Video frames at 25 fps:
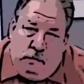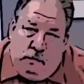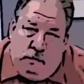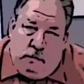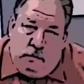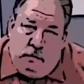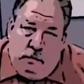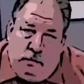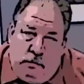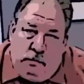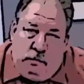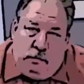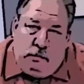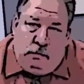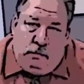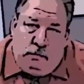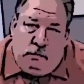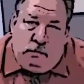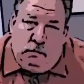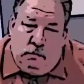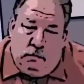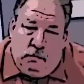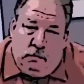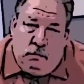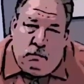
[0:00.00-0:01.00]

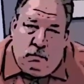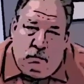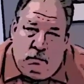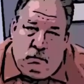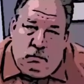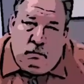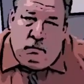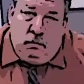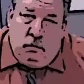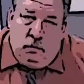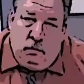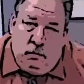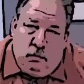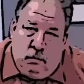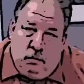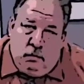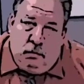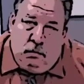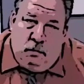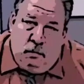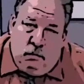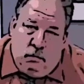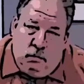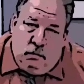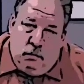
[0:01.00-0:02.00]
Absolutely. You
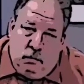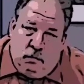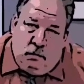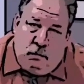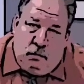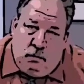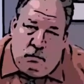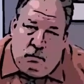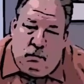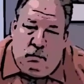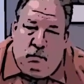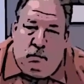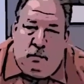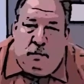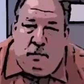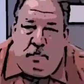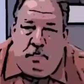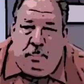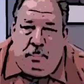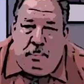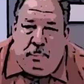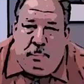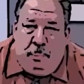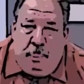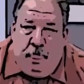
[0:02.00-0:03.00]
need to be at that office
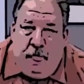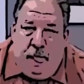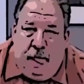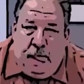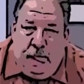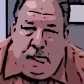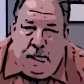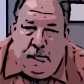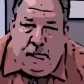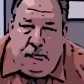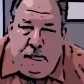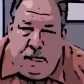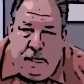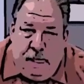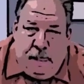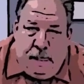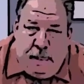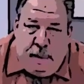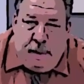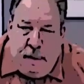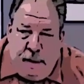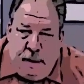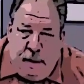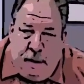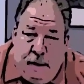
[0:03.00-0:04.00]
to answer that phone when you're
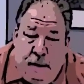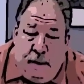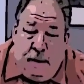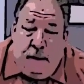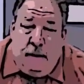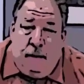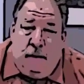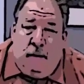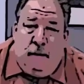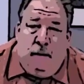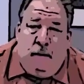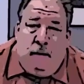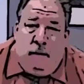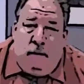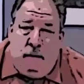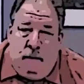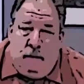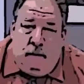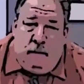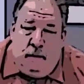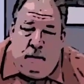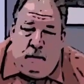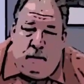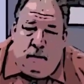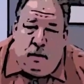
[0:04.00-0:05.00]
scheduled. I'm
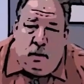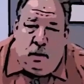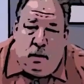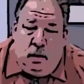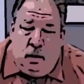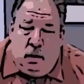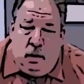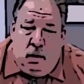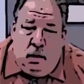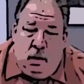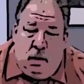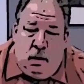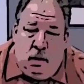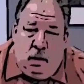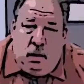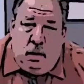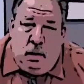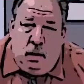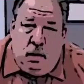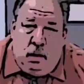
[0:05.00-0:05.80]
not going to be there.